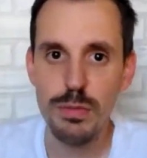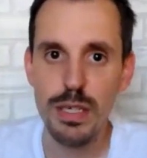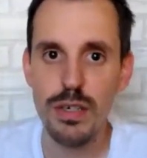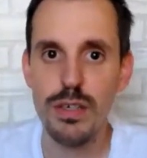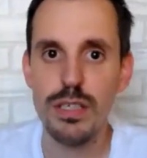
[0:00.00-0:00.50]

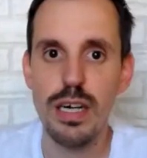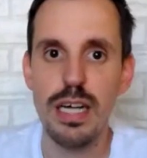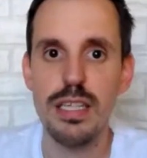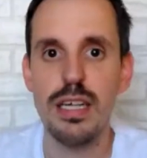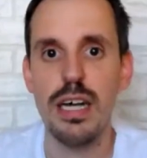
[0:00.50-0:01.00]
because
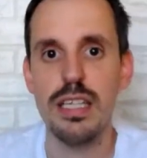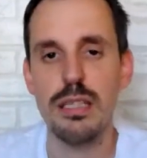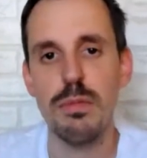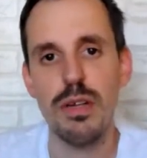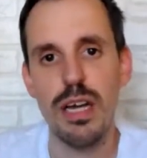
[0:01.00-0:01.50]
at
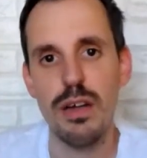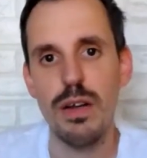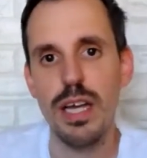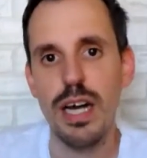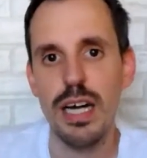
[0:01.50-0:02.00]
that point I
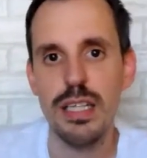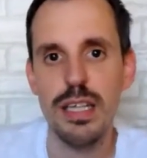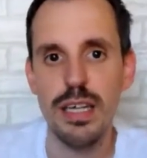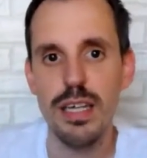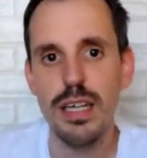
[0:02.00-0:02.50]
only had
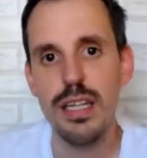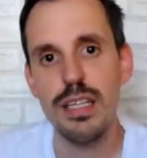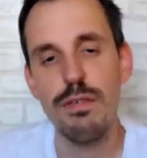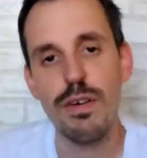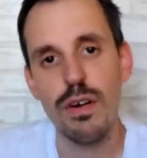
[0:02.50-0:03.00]
the
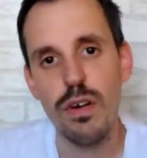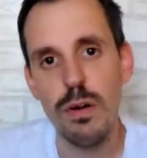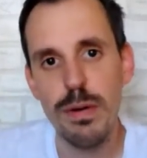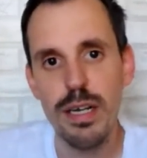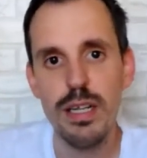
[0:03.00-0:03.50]
front
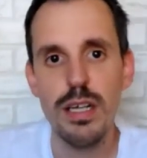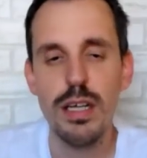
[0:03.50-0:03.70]
cover